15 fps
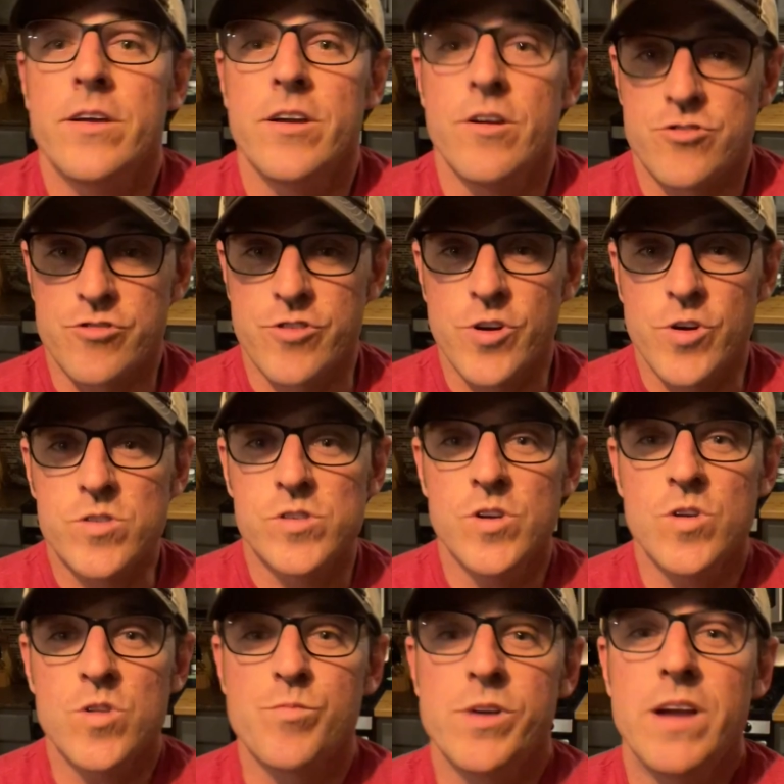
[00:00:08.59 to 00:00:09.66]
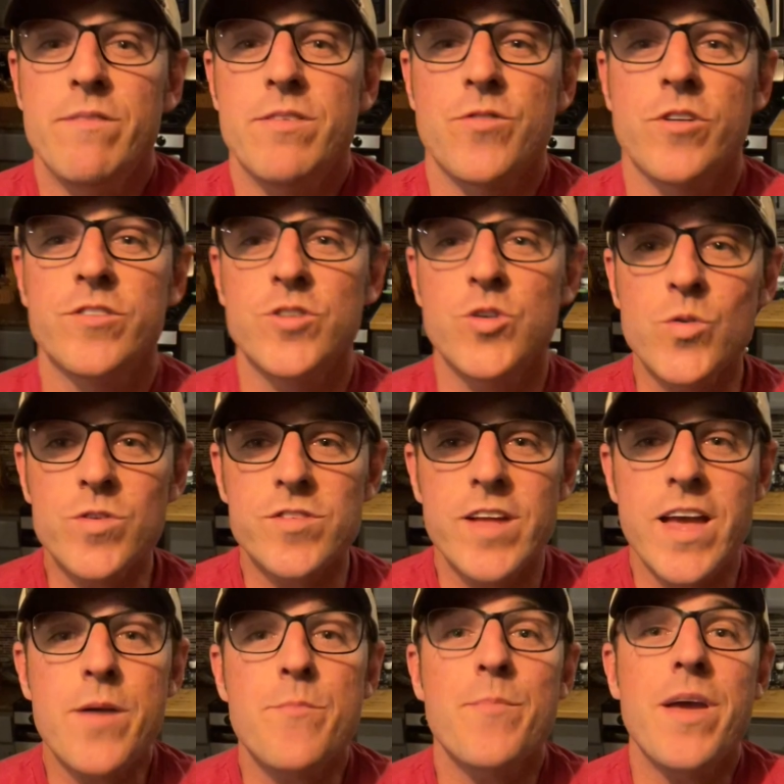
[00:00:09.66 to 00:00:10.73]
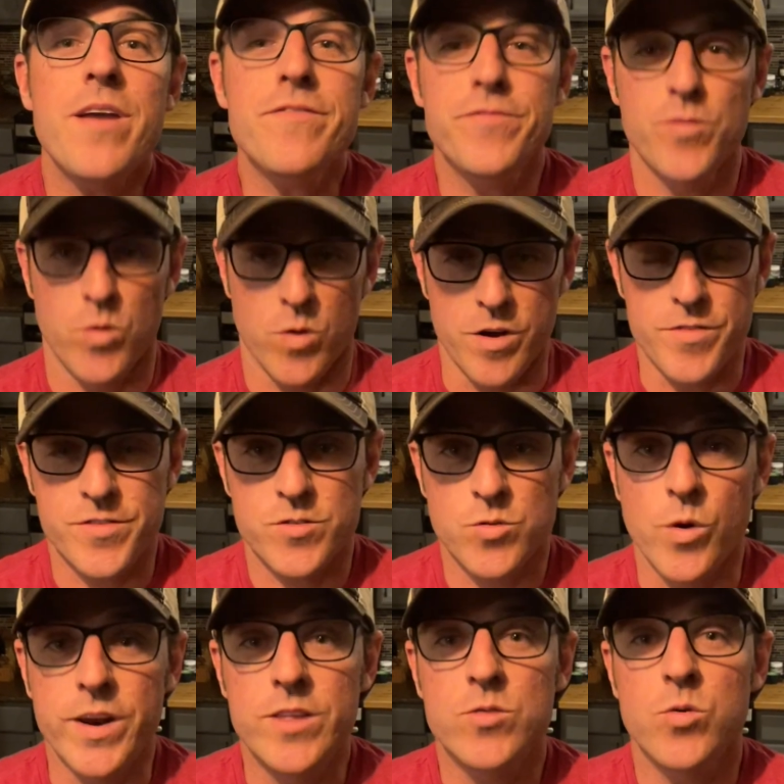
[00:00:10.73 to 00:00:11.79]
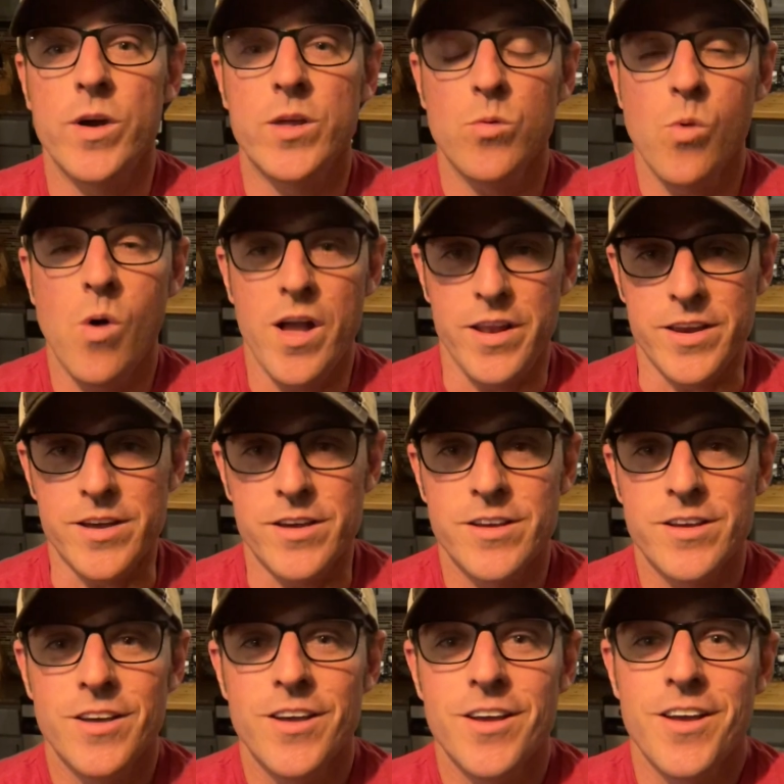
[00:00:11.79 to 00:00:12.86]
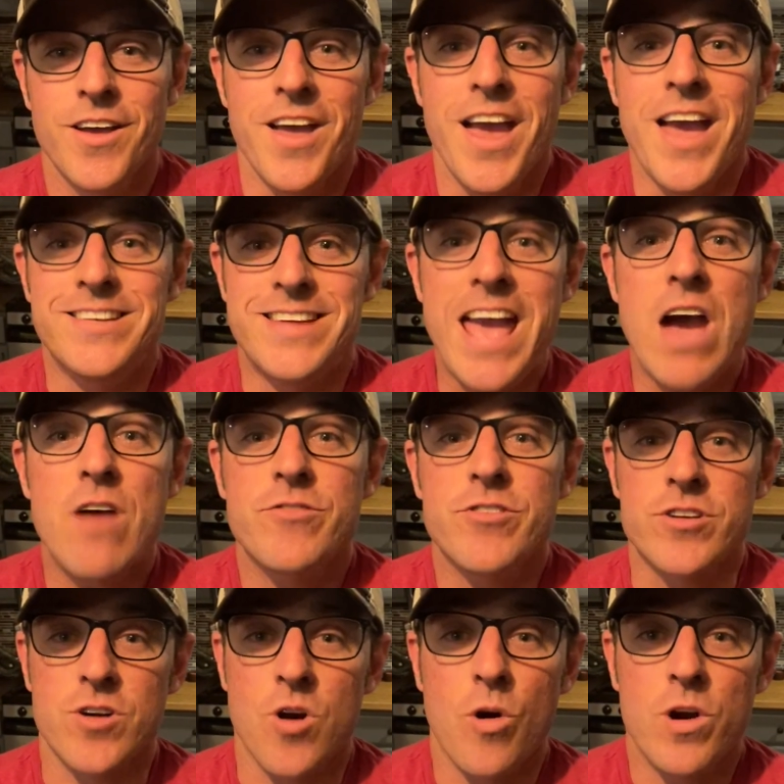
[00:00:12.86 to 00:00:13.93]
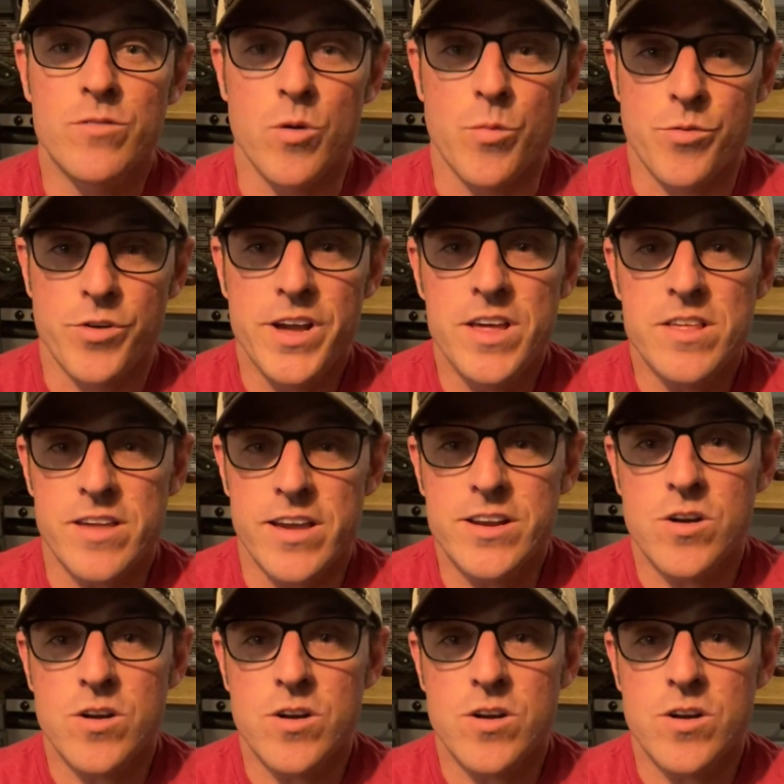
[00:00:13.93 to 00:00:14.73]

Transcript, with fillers: Here's your cruise news briefs for Tuesday, May 4th, 2021. A day after Carnival Breeze and